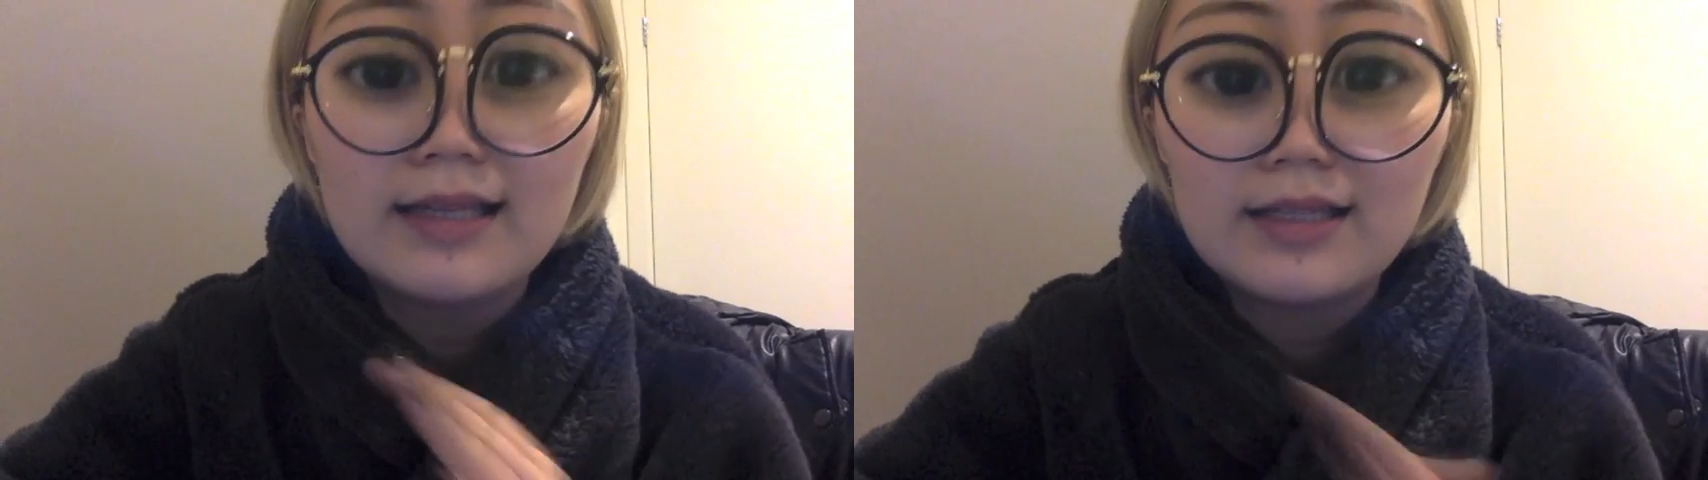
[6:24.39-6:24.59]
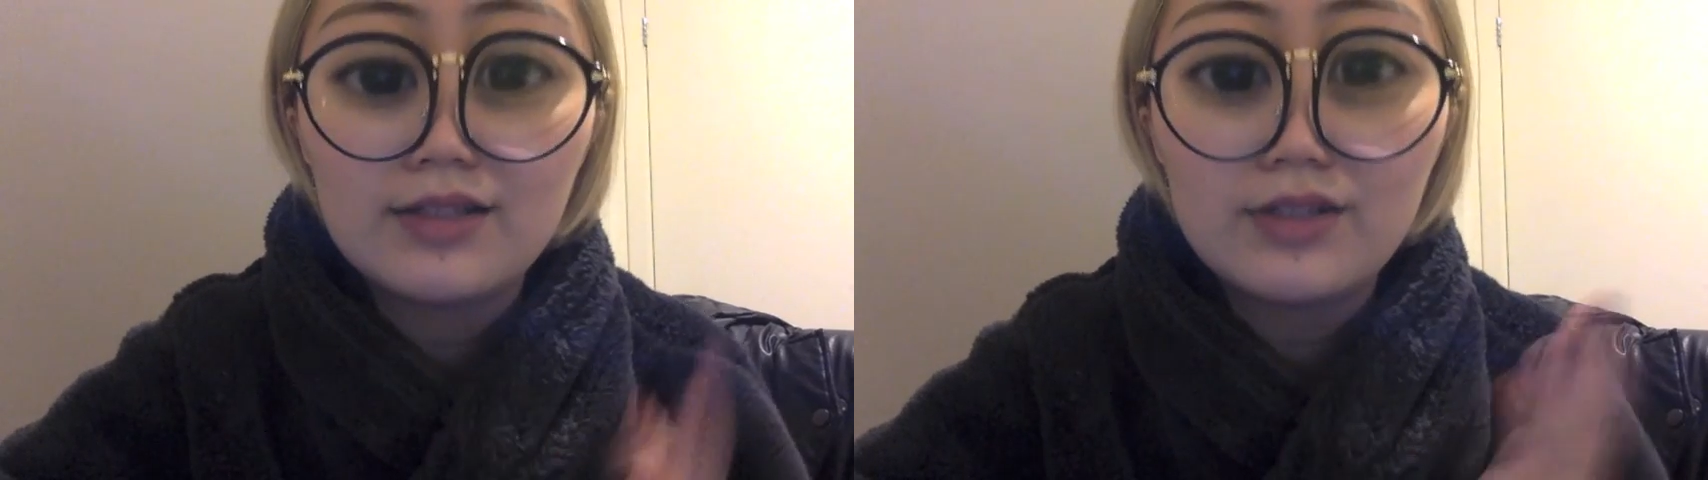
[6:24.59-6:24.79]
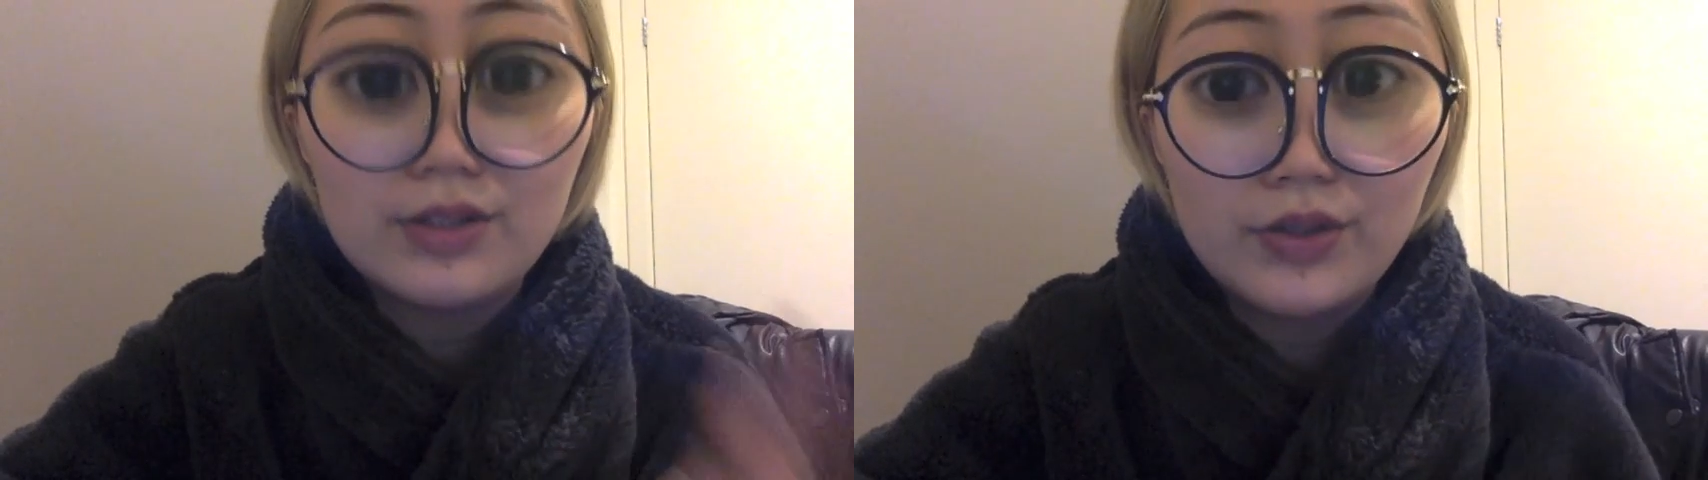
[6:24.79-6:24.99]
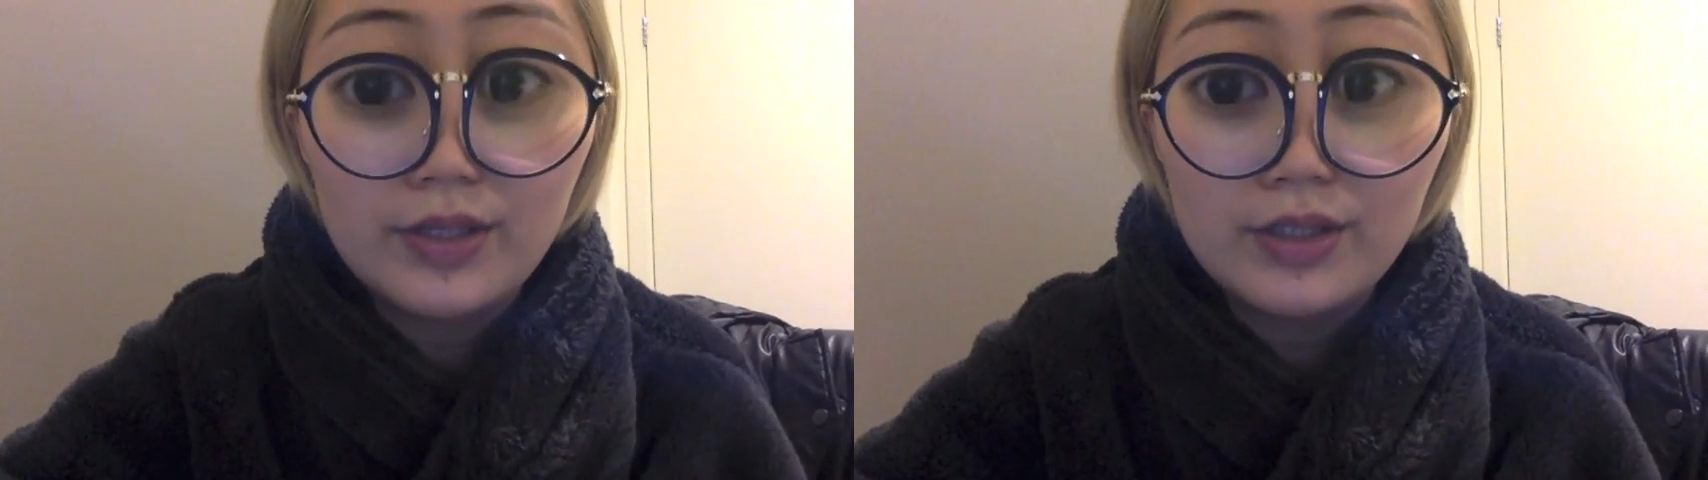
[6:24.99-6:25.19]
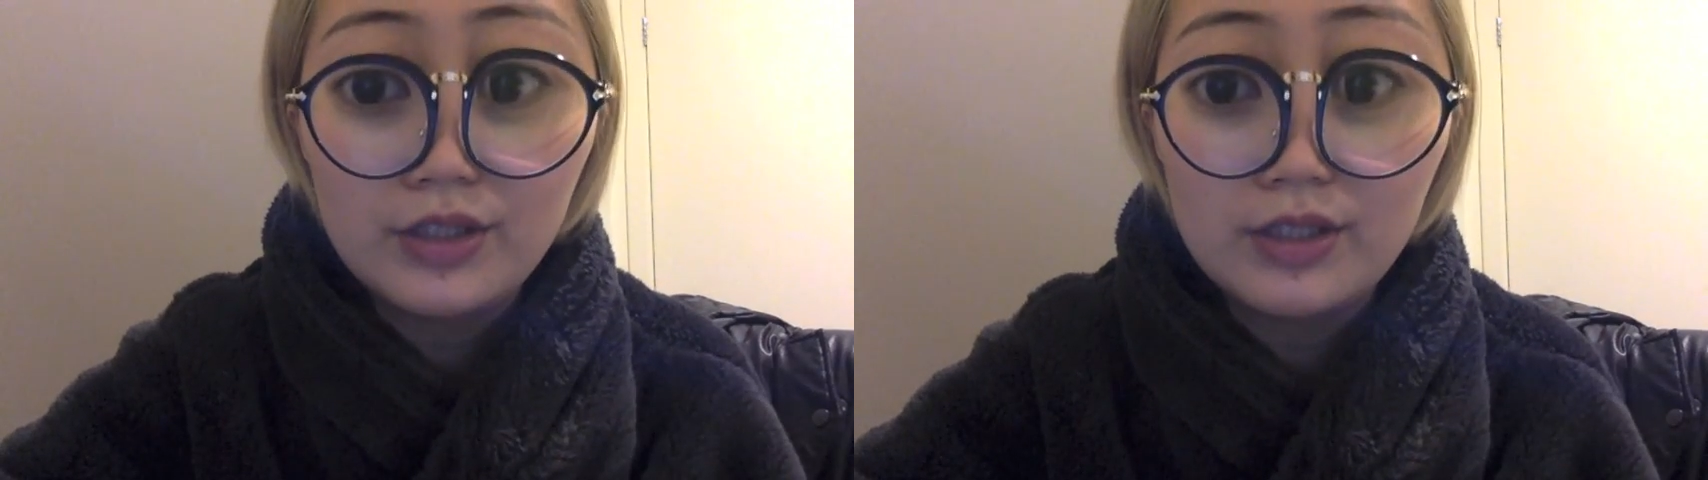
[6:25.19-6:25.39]
other
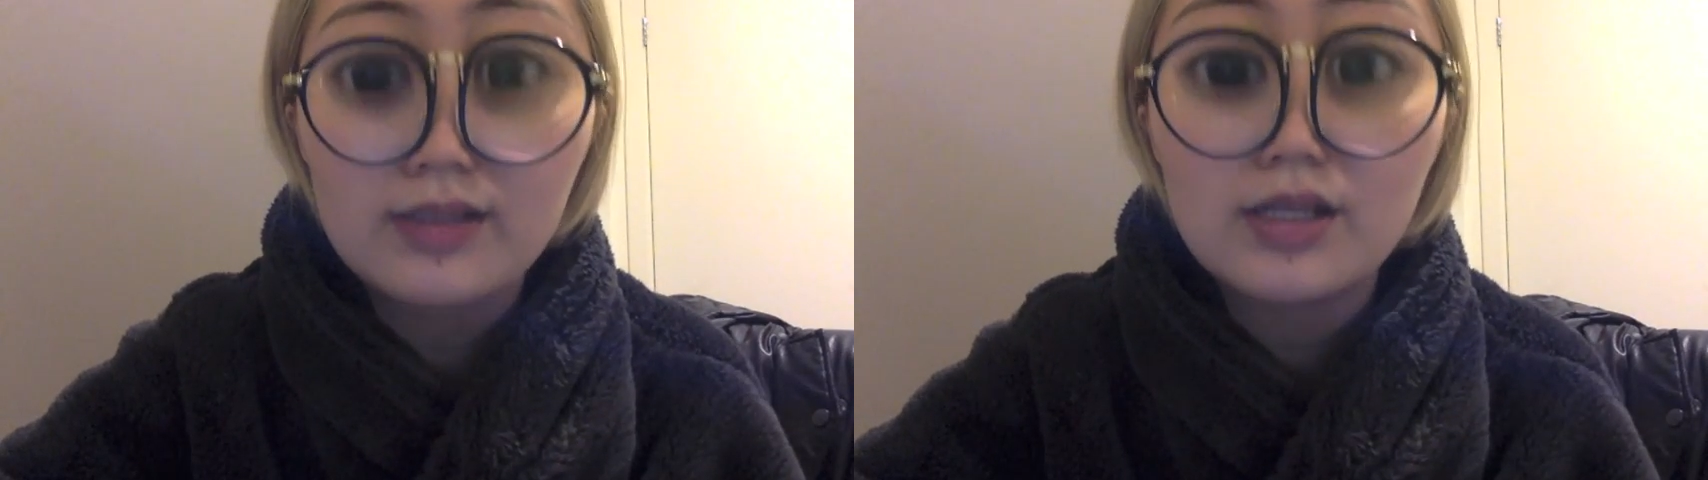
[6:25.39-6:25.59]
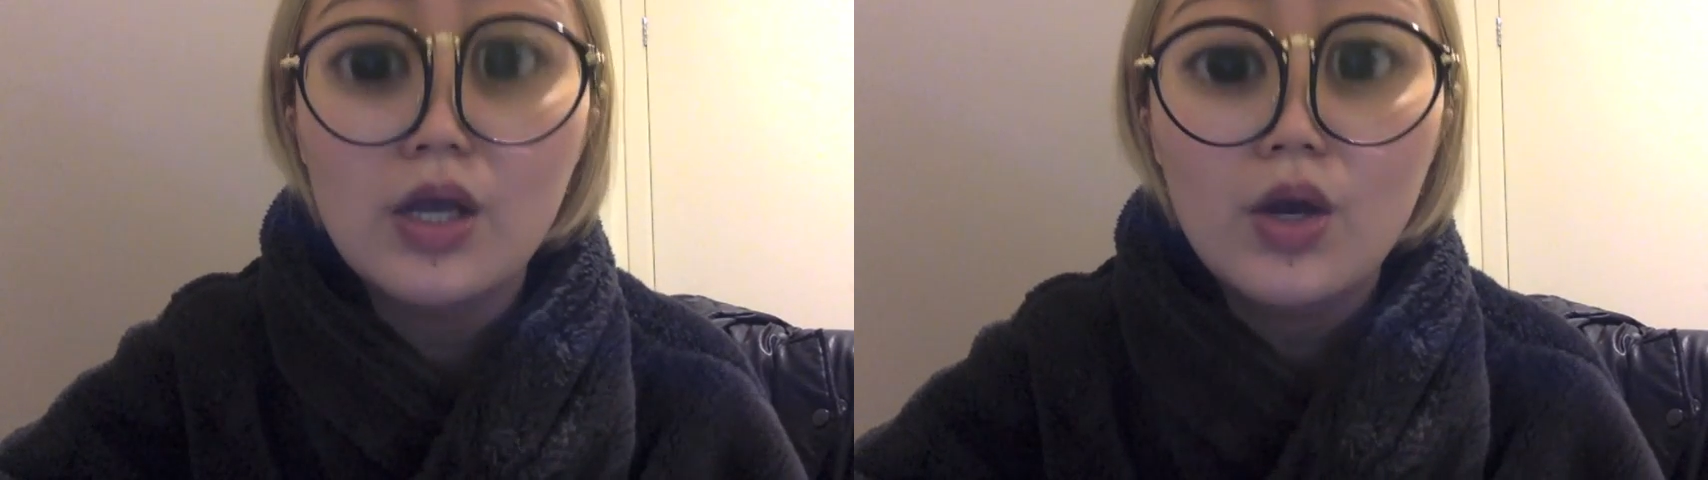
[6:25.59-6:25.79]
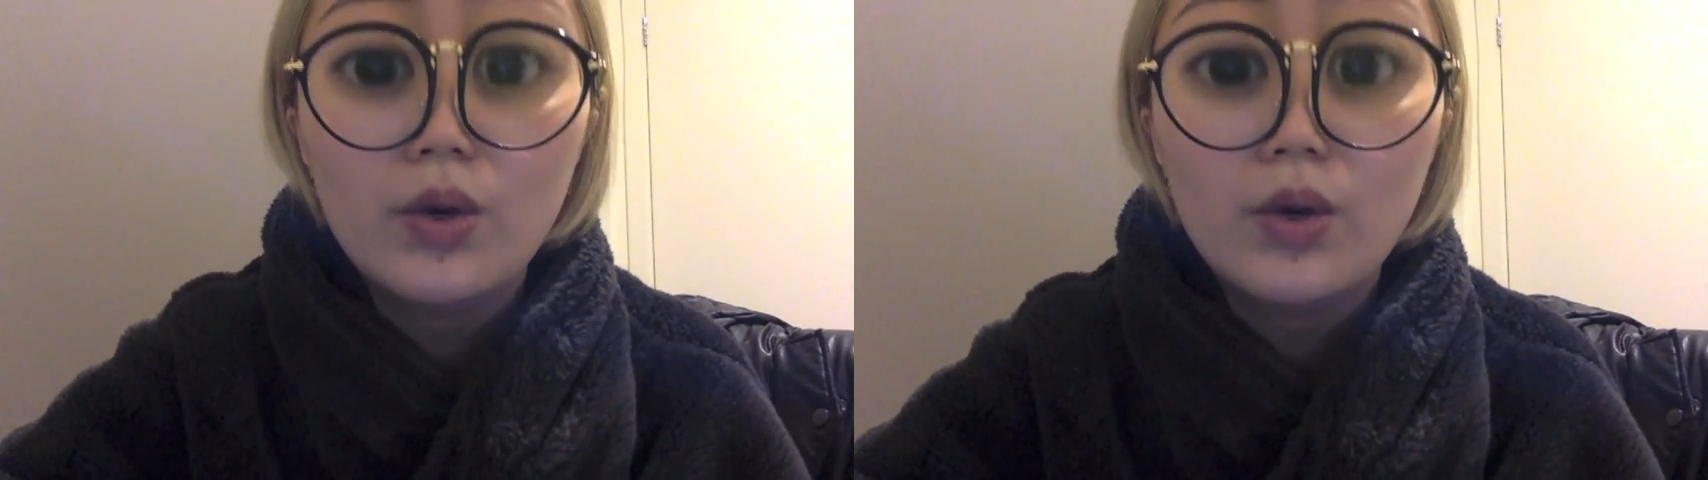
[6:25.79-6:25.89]
situations